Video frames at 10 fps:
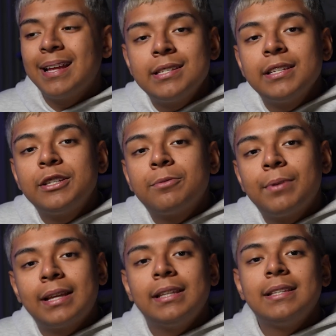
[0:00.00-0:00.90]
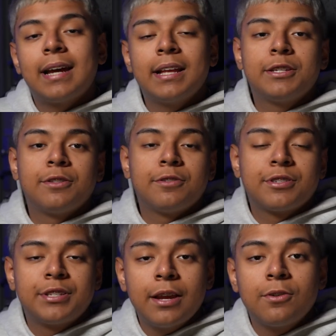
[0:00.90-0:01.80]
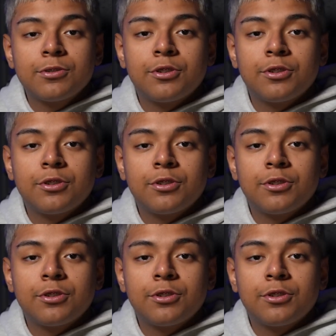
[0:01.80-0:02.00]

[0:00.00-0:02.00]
isn't directly tied to their sales,